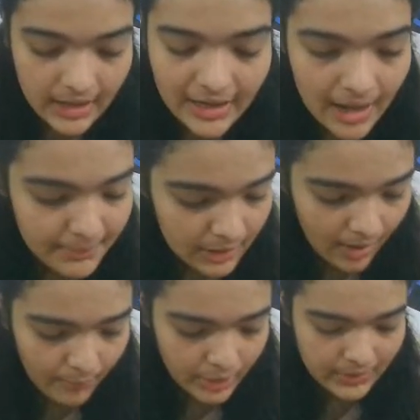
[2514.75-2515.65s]
Let me know
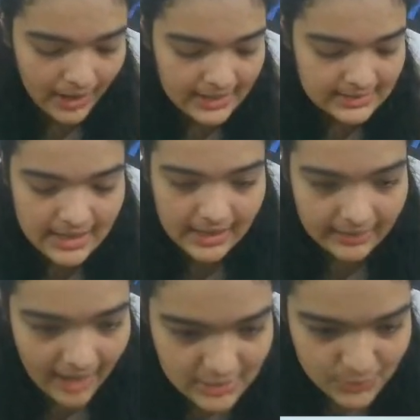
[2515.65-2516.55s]
what you guys think.
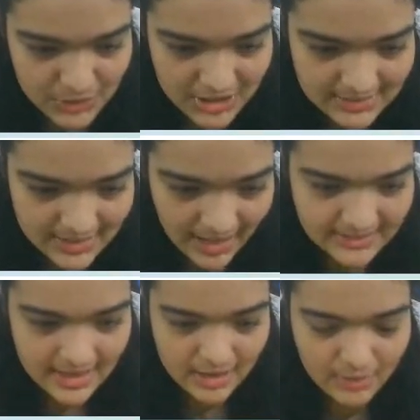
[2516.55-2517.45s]
Last Wish says nice.
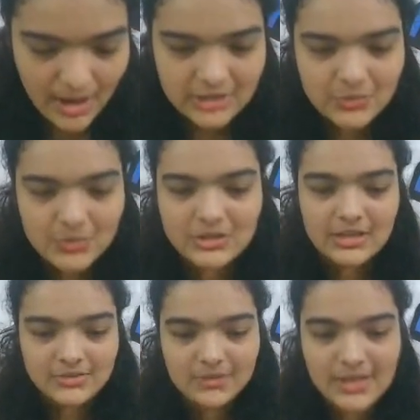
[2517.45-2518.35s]
Thank you, Last Wish.
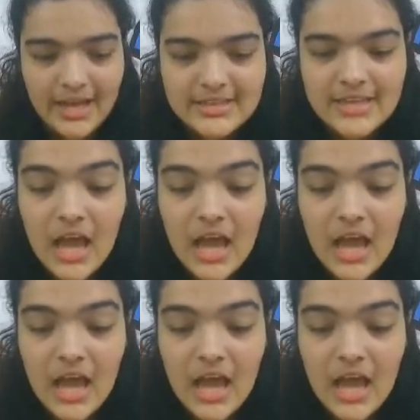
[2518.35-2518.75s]
That's really nice.